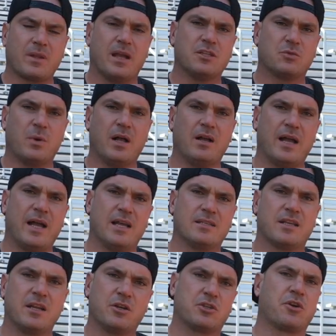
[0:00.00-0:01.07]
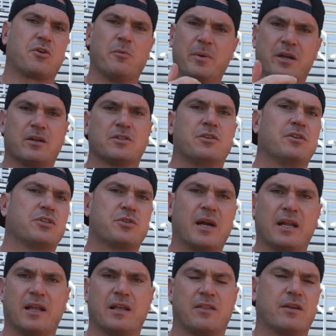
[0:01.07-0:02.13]
as well as getting your circle bigger so your
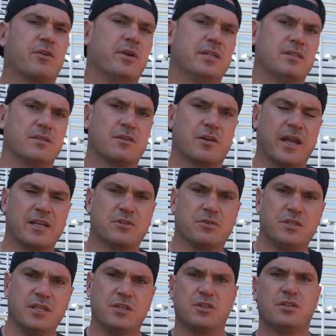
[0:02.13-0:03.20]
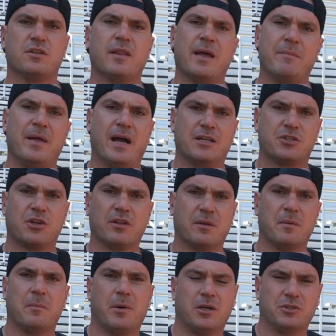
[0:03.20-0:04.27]
stride length increases, okay? So teach them that, show
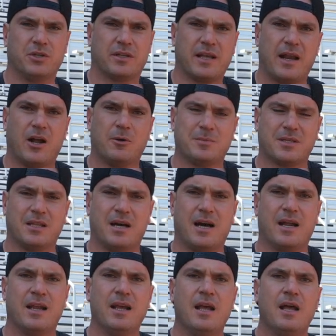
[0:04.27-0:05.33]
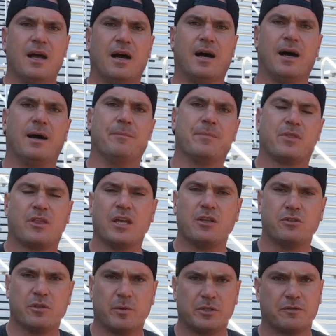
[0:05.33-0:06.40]
them the ball trick, that helps a lot. Thank
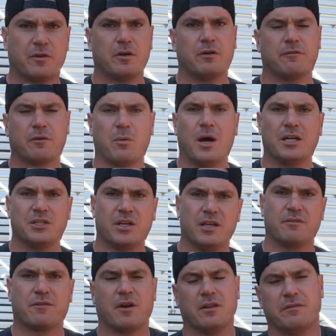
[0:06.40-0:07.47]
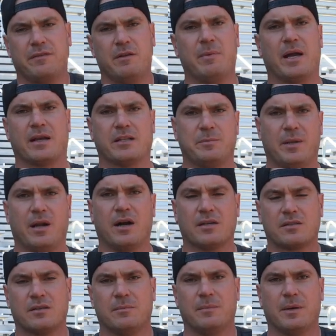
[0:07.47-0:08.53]
you so much for watching and for all the feedback, it's been
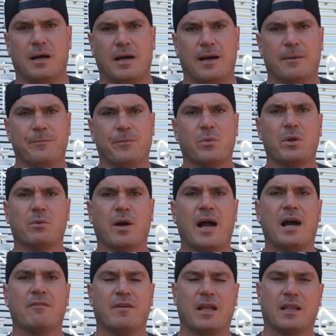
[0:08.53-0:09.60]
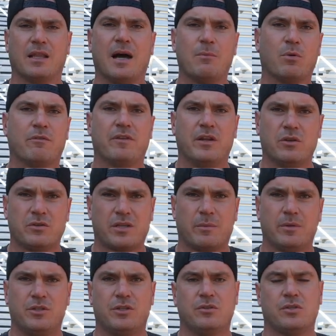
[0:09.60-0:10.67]
awesome. We will have a lot more videos
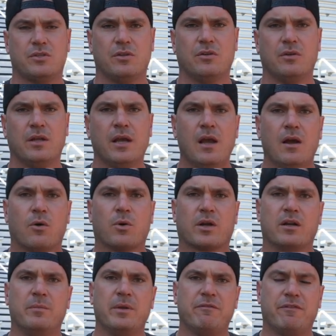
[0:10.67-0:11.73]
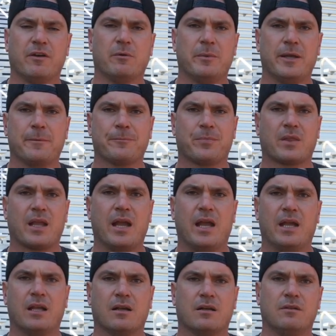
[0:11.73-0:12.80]
coming to you soon. We're gonna be filming
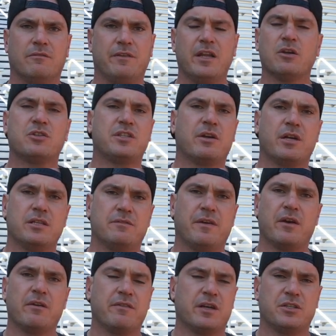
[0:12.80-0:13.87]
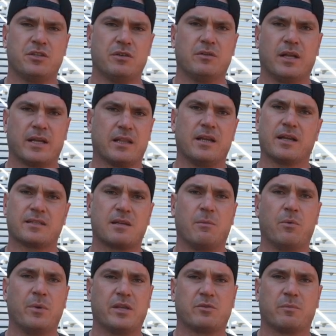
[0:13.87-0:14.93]
a video series very, very soon, like in the next
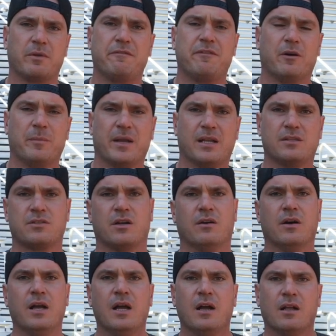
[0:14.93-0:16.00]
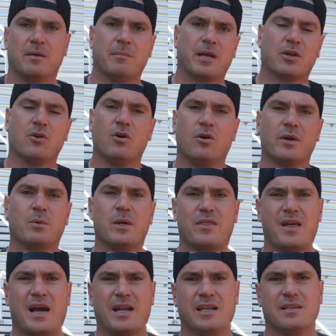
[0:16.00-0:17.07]
couple of weeks we're gonna be filming it. So my goal
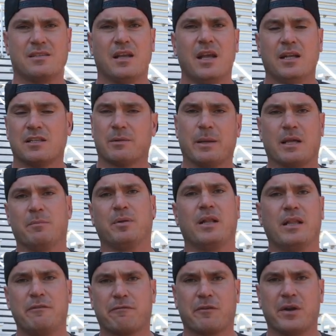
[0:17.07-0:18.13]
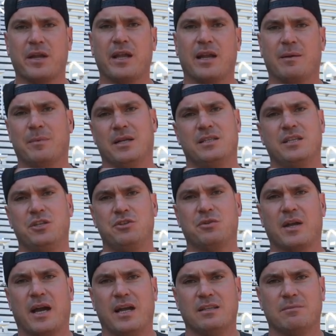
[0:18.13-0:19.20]
with that is it's gonna be completely free, and I'm gonna teach
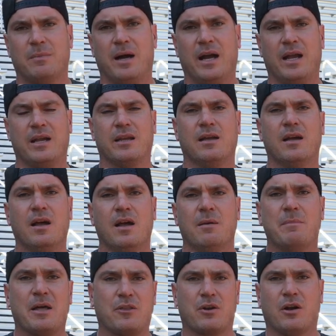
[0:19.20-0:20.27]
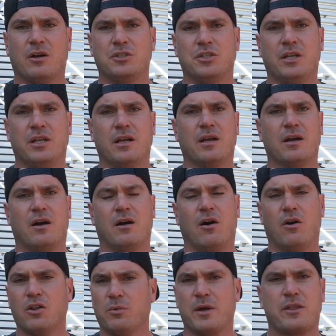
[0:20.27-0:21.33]
you guys my methodology
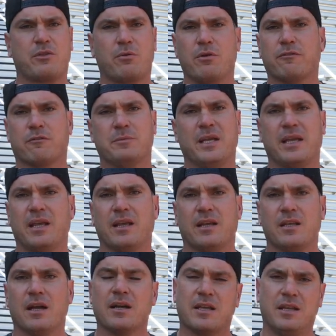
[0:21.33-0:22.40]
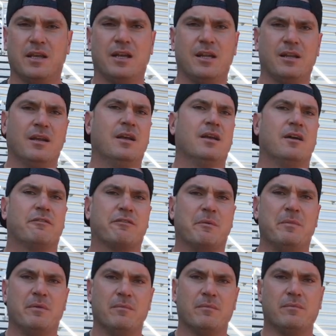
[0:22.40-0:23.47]
all the way through, from taking a young kid
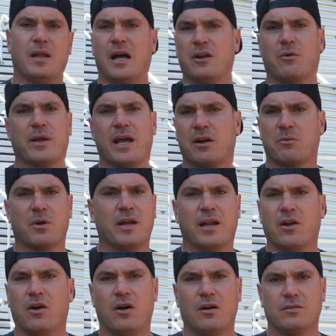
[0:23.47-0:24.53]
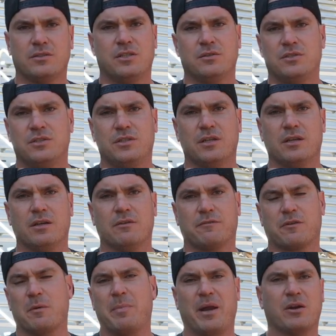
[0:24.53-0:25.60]
from not knowing how to run at all to
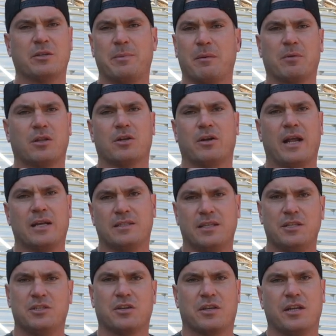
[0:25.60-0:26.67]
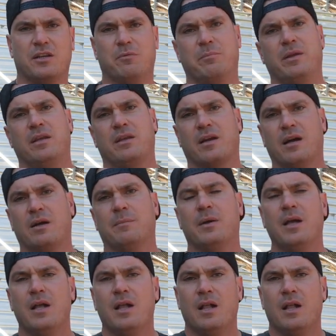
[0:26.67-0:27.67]
for a parent to be able to learn how to teach their kid to become